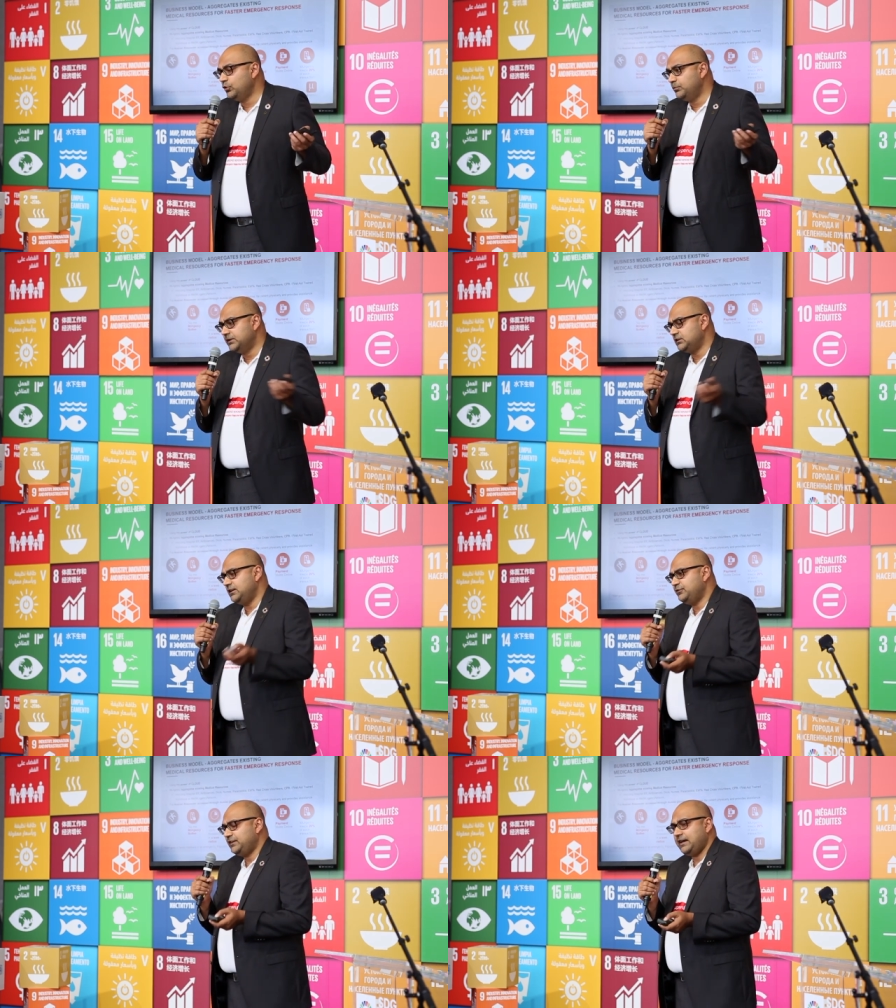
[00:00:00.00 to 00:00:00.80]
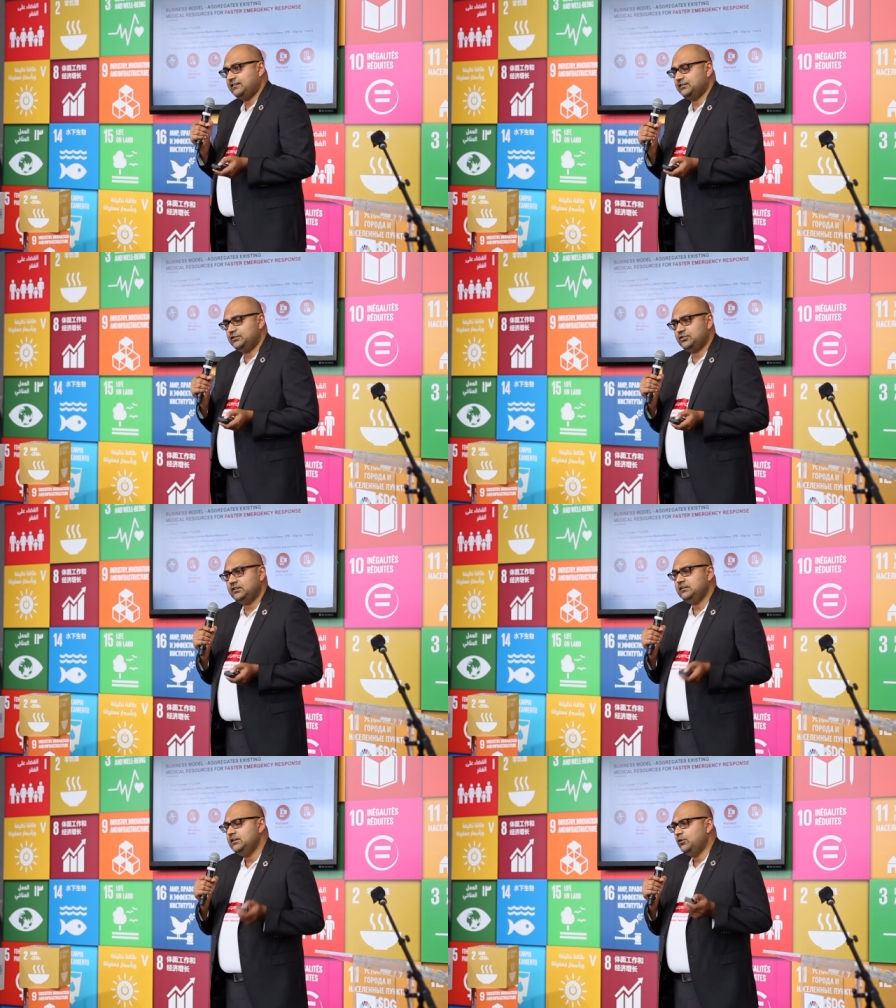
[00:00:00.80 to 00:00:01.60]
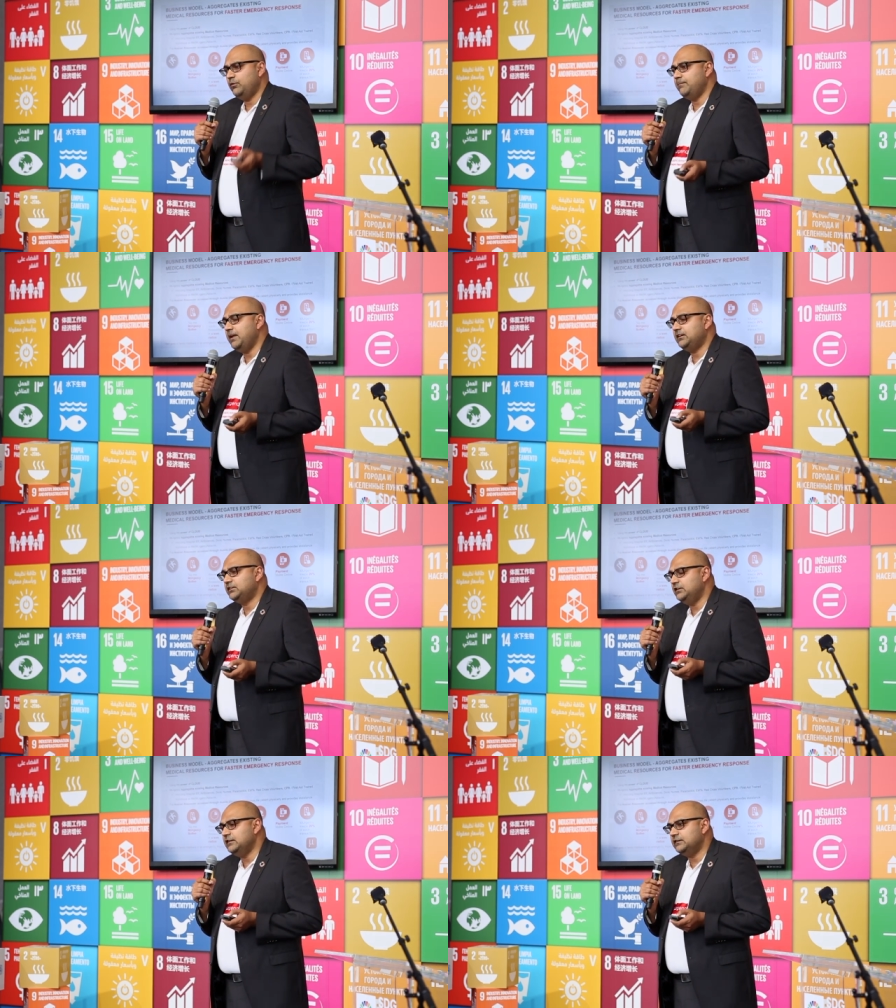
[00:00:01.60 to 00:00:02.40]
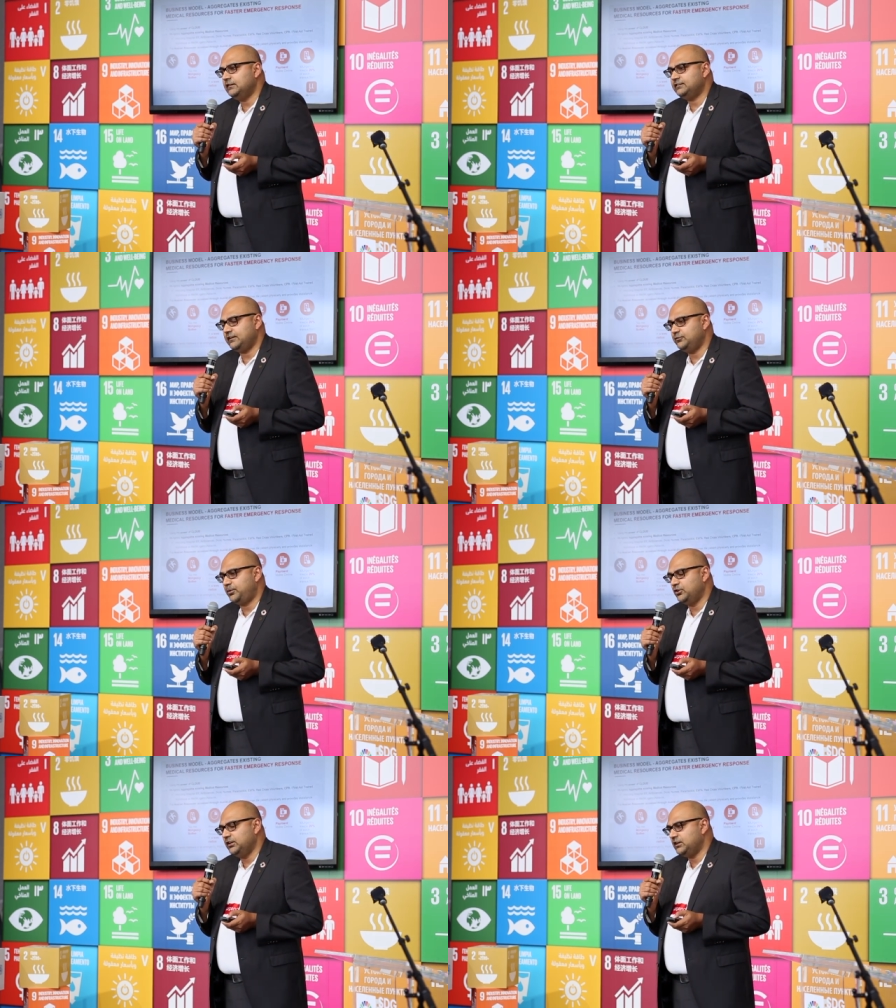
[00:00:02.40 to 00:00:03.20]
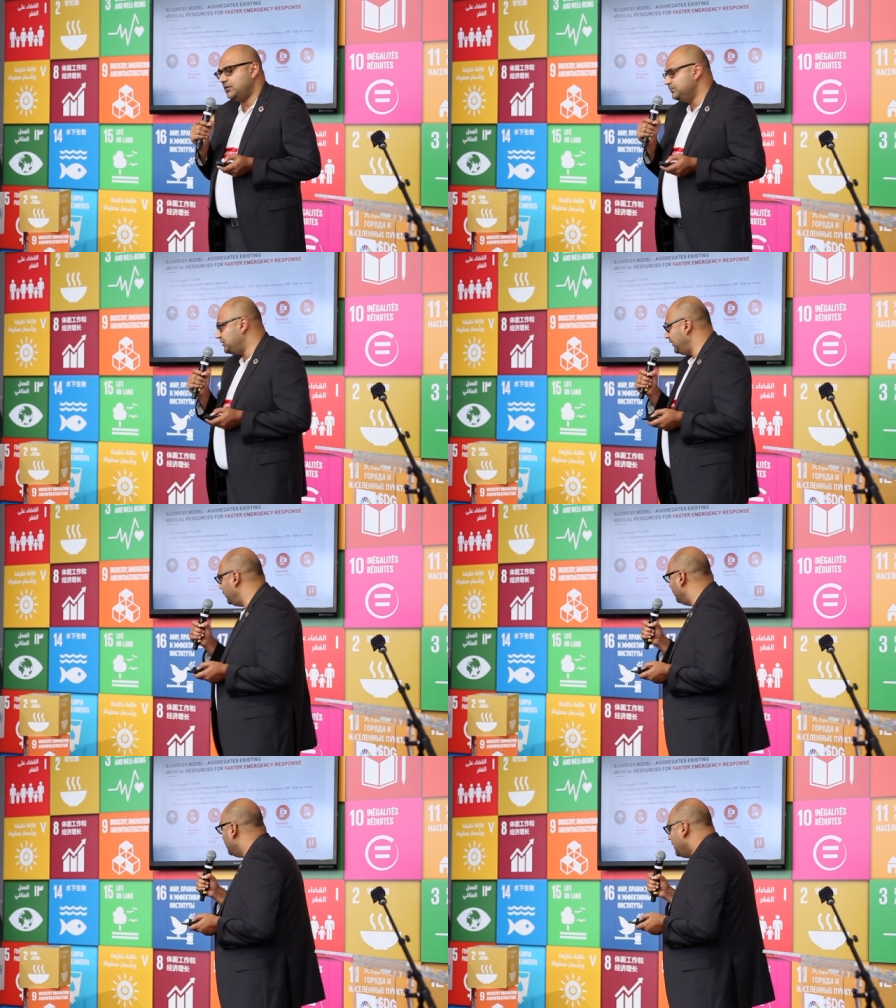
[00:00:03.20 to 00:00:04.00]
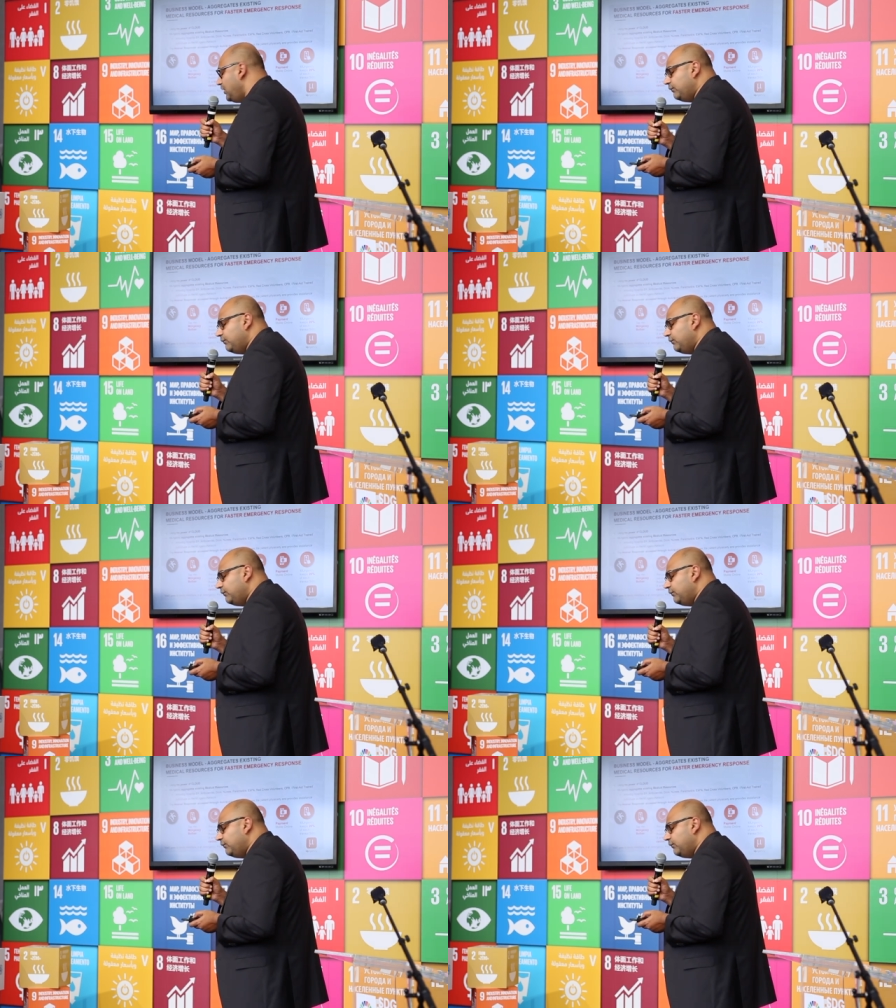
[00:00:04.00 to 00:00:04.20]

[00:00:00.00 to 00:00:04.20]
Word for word: Uber, Lyft, etc. We make the nearest responder come to you.